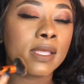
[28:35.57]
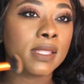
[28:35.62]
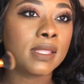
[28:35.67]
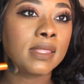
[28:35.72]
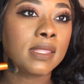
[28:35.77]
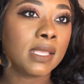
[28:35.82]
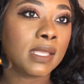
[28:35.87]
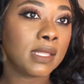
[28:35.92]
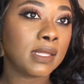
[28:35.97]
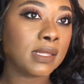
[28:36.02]

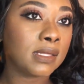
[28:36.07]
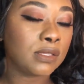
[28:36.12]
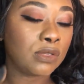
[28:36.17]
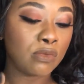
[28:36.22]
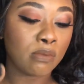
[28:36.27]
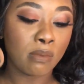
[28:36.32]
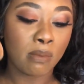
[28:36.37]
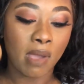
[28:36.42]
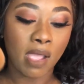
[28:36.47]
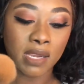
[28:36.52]
then you
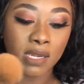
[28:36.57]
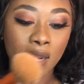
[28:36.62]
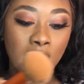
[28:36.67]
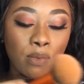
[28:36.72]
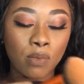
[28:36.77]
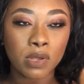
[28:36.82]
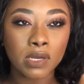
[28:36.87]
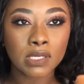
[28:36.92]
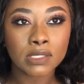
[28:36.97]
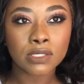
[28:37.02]
might not
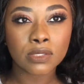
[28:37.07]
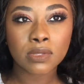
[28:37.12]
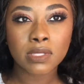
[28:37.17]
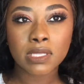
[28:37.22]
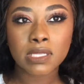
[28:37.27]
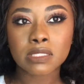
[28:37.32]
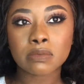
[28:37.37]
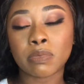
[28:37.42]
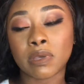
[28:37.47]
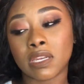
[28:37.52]
want to do
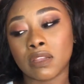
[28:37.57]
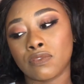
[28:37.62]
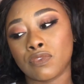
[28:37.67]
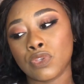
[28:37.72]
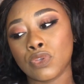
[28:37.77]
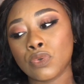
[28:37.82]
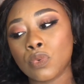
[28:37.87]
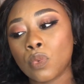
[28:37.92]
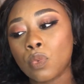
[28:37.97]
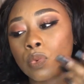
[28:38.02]
this, but if
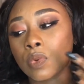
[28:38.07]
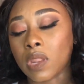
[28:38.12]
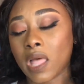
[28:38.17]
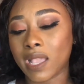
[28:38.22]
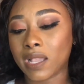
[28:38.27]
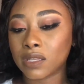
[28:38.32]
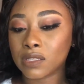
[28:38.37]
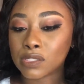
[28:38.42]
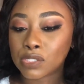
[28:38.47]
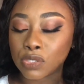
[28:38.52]
you
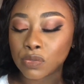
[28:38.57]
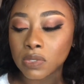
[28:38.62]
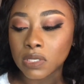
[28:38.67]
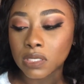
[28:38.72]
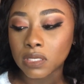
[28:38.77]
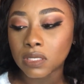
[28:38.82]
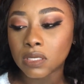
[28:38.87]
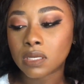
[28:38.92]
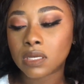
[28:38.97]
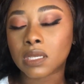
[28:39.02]
like a dewy
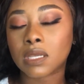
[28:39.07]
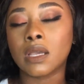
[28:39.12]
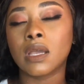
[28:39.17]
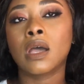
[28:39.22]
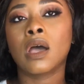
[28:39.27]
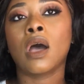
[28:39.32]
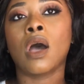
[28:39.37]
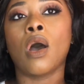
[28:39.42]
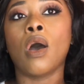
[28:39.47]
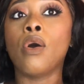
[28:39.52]
look
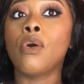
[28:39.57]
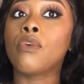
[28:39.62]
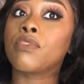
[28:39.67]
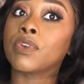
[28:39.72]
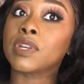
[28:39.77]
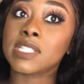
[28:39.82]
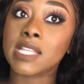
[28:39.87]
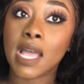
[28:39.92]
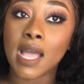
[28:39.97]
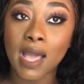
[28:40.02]
over
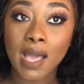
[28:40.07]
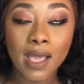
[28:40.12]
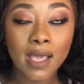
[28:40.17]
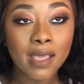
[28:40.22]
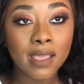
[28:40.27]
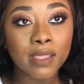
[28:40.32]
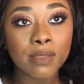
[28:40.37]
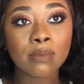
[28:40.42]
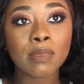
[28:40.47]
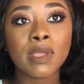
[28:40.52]

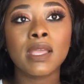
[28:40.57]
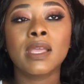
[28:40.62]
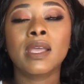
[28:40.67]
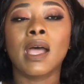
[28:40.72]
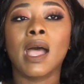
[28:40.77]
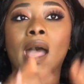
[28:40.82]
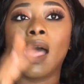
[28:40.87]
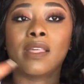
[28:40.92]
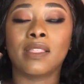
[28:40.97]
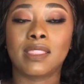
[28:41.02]
time,
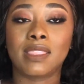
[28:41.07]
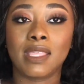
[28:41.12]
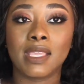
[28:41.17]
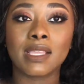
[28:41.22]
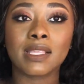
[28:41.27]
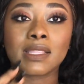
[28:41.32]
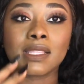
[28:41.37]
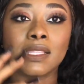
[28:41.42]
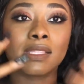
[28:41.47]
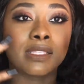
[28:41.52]
I
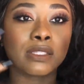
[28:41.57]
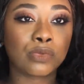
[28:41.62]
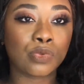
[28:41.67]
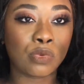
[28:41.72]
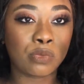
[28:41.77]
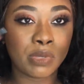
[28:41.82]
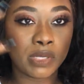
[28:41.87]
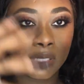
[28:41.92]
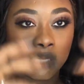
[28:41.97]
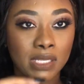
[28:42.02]
think that this will
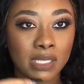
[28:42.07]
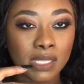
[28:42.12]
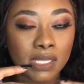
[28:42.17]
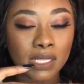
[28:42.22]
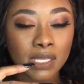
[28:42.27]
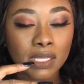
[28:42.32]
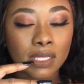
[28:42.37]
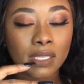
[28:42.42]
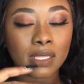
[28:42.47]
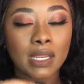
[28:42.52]
be
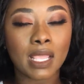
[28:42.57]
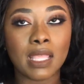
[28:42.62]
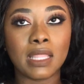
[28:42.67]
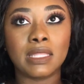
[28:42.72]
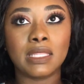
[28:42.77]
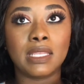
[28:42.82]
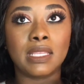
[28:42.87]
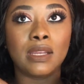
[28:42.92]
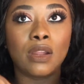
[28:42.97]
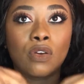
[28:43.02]
good. And
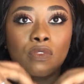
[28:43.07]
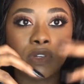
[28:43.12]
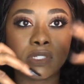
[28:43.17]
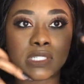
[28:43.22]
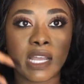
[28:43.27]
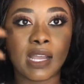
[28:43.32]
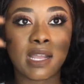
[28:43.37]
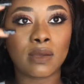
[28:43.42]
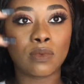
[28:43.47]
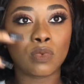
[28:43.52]
then over
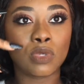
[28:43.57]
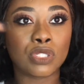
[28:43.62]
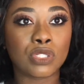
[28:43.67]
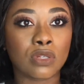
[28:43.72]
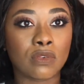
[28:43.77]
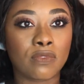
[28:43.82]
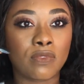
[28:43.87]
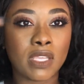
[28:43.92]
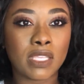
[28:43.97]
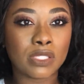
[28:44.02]
time, once
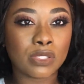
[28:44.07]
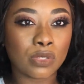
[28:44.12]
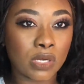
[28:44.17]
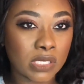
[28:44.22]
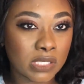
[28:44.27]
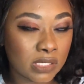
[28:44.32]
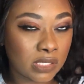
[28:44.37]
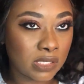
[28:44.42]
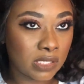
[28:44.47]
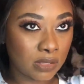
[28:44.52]
your face
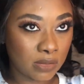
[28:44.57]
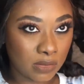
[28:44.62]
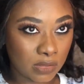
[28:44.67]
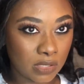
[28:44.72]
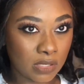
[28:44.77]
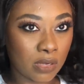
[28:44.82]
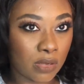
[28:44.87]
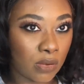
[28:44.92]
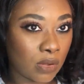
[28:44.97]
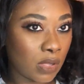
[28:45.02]
starts to, you
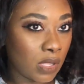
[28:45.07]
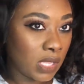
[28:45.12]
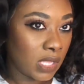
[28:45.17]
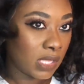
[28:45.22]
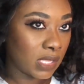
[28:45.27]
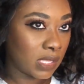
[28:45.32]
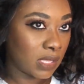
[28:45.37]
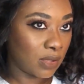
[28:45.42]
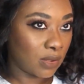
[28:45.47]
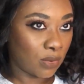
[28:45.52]
know,
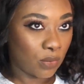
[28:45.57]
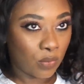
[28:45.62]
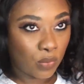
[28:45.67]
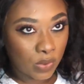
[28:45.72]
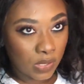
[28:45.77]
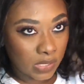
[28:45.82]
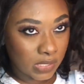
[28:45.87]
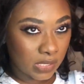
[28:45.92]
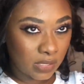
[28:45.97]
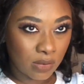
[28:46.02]
get
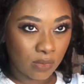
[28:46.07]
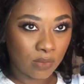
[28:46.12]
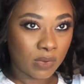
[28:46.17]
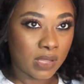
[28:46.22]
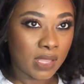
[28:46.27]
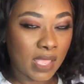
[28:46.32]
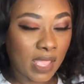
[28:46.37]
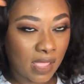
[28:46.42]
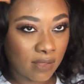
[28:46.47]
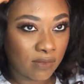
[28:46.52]
oily or what
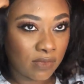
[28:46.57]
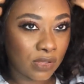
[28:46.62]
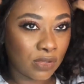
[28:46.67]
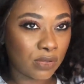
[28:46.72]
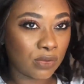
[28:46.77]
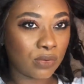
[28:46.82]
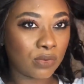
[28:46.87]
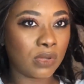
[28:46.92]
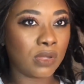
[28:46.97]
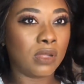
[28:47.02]
have
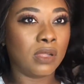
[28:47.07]
you,